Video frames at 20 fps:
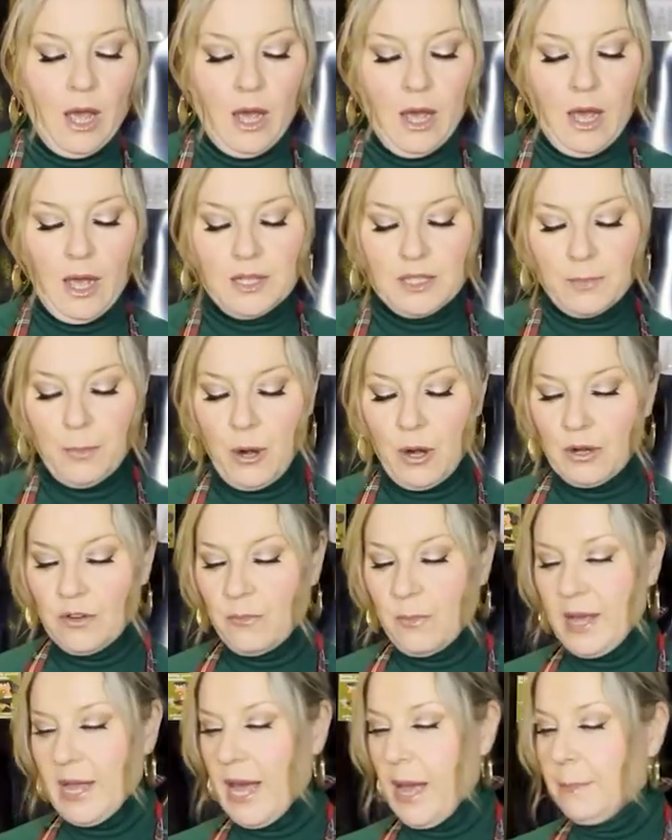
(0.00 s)
as part of
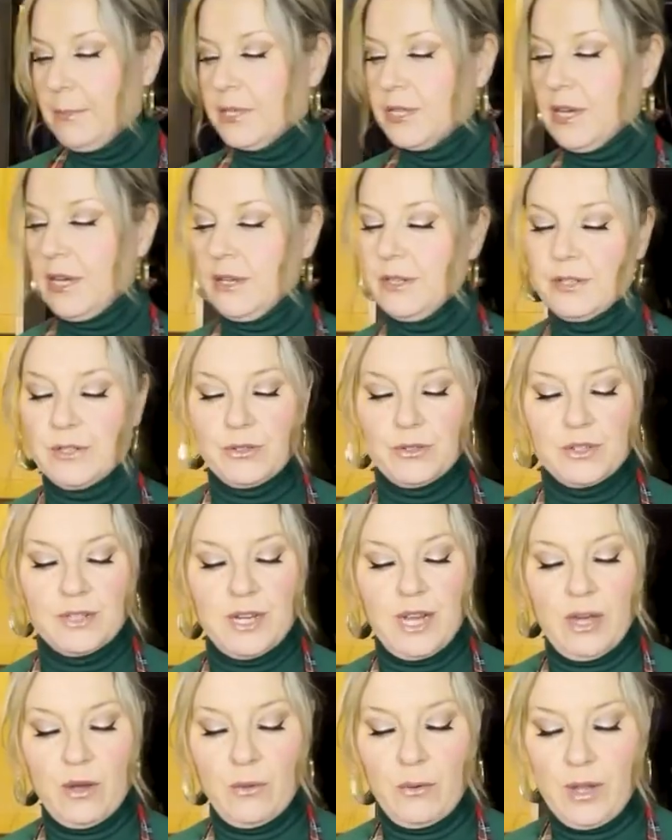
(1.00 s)
my appetizers.
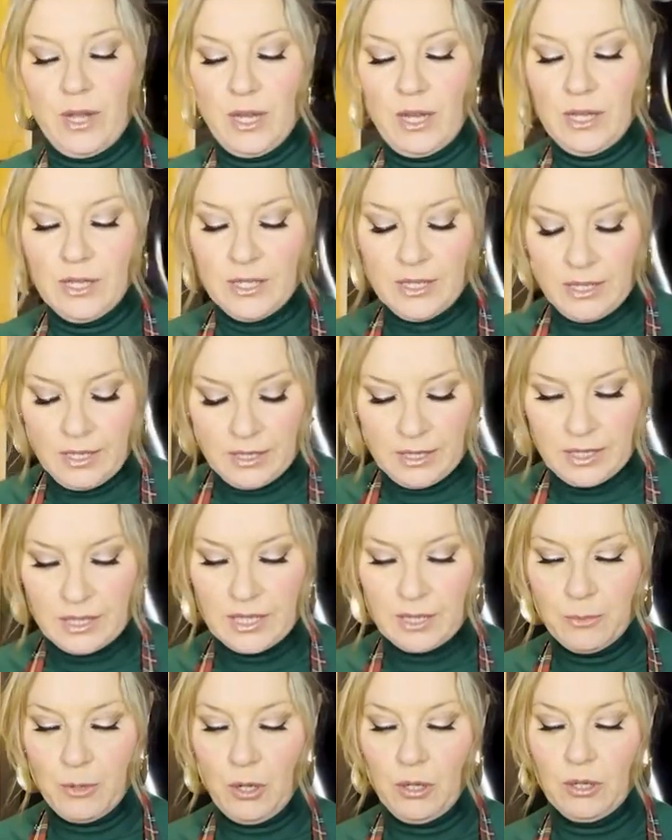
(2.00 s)
Now, into this
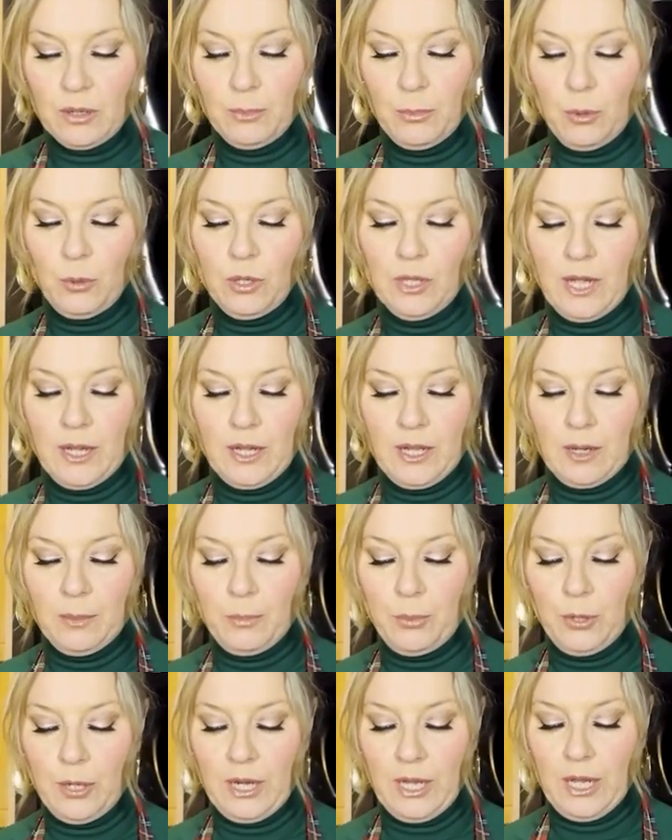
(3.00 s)
smaller bowl, I'm gonna
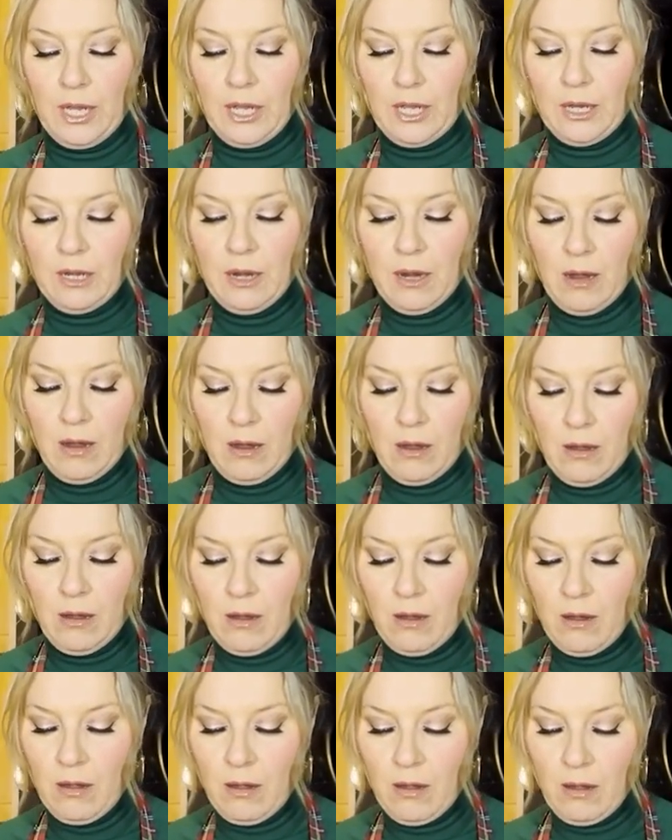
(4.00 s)
put in
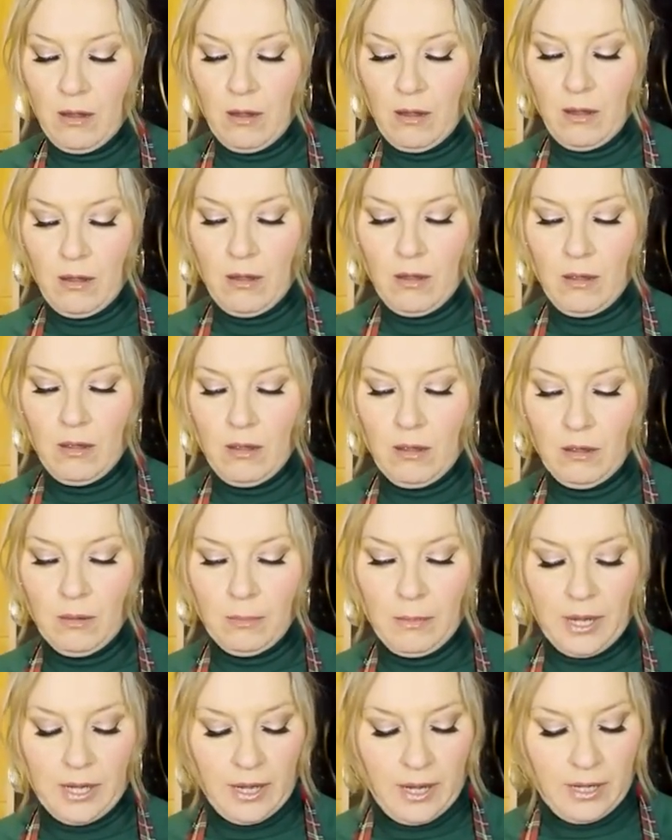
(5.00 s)

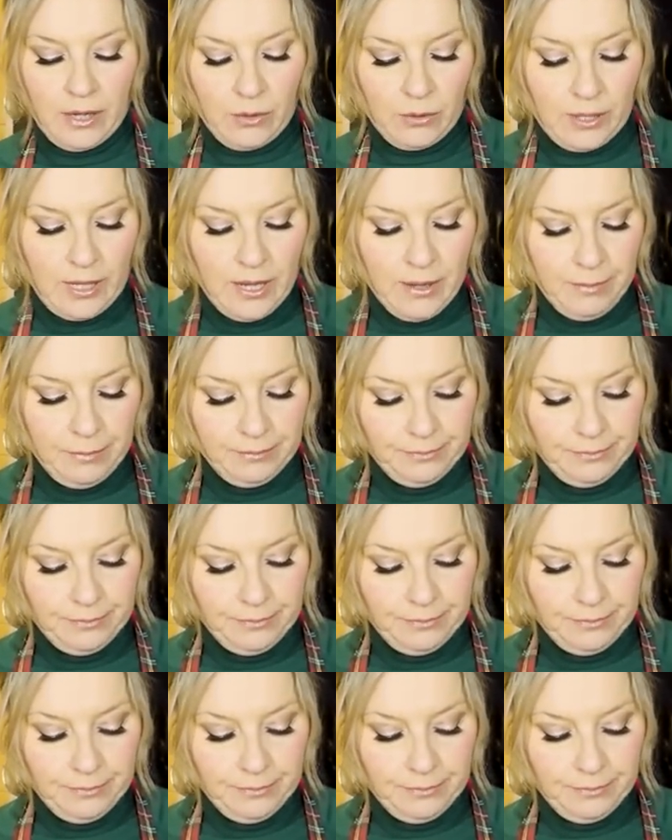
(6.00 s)
my aioli.